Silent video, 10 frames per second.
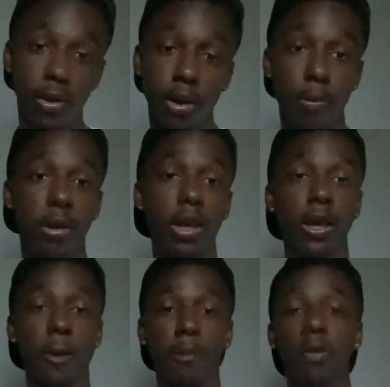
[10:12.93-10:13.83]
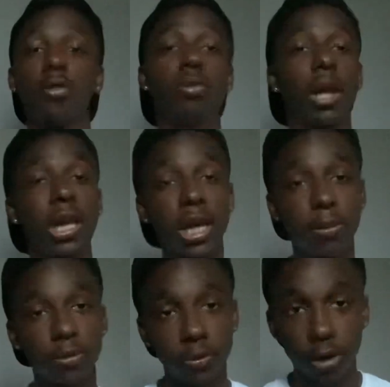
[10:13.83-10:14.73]
But yeah, make sure you like,
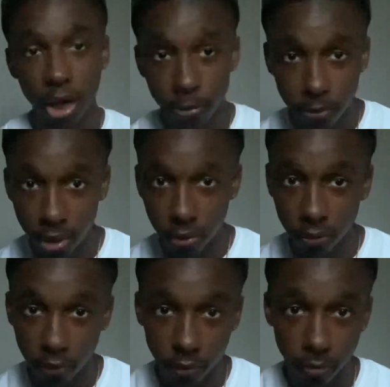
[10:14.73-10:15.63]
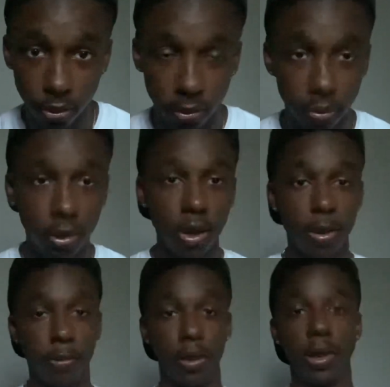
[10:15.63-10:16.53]
comment, subscribe on my YouTube, bro.
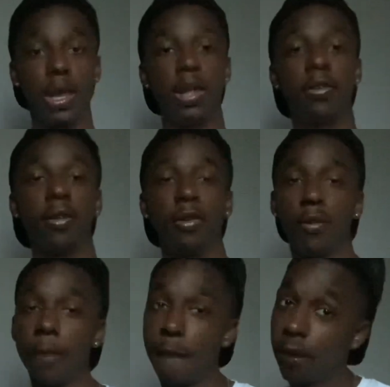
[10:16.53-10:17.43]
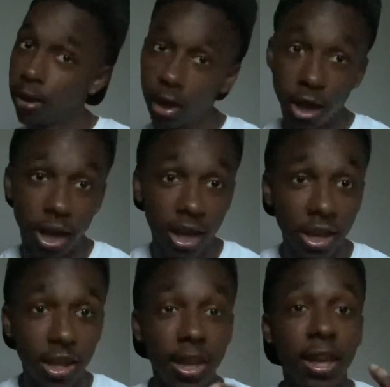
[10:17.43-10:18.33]
Man, it's hundred,
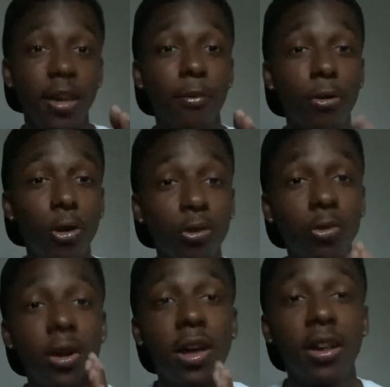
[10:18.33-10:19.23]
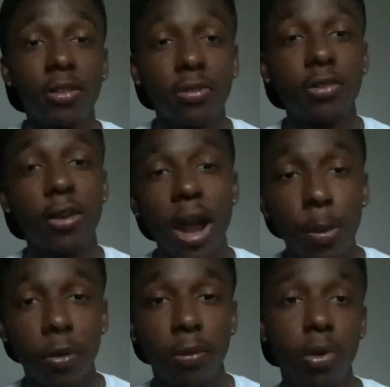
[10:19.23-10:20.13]
bro, to hundred
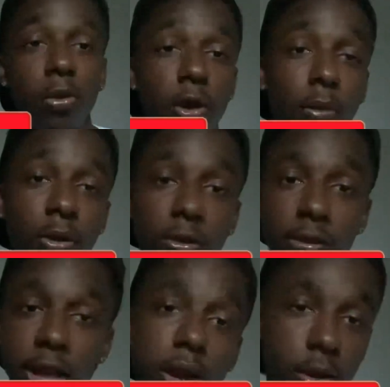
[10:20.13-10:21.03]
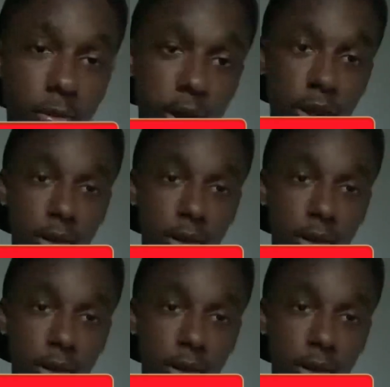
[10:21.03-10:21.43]
subscribers, bro. We almost there, man.